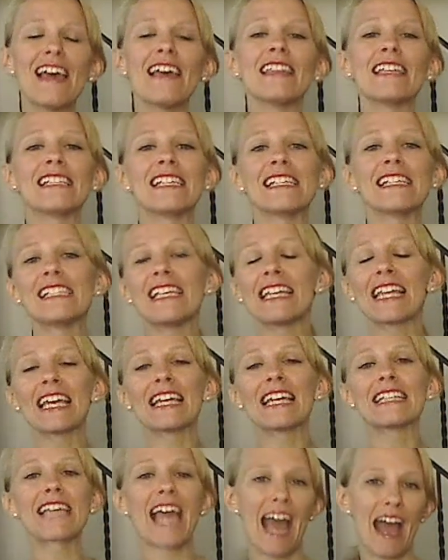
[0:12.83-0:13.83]
The
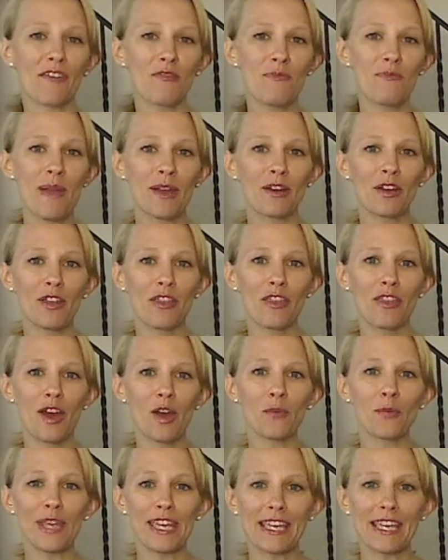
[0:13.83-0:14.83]
Disneyland Half
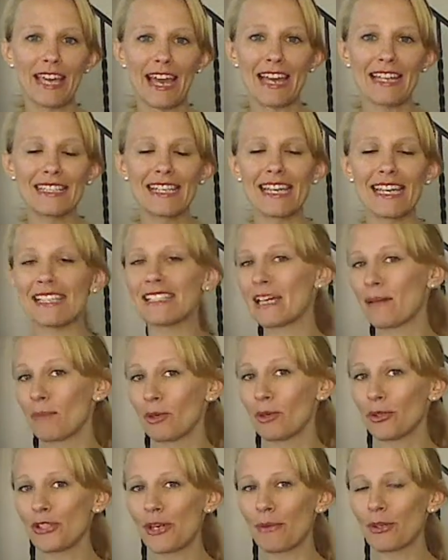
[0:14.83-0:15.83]
Marathon Weekend and
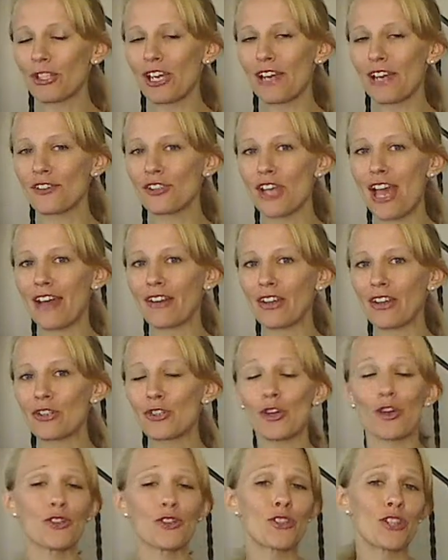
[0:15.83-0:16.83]
Dumbo Double Dare Challenge
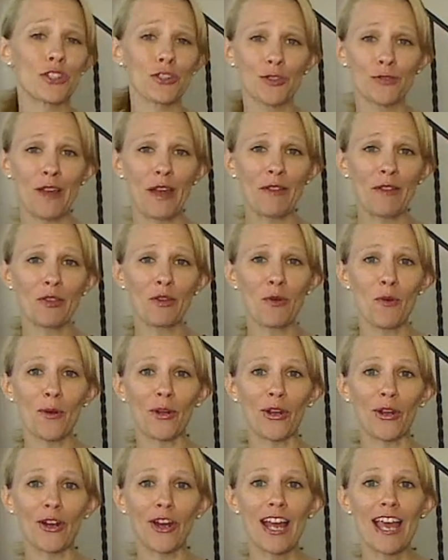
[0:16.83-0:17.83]
are just around the
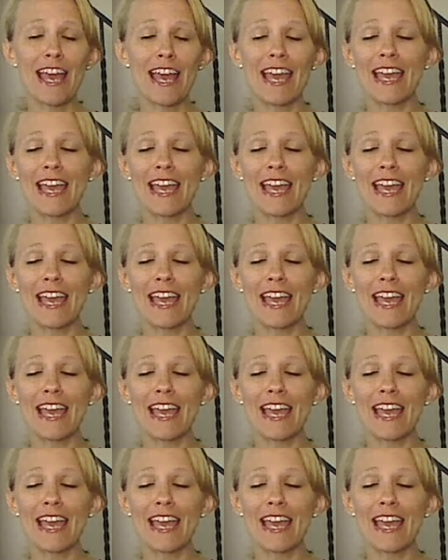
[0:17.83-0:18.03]
corner,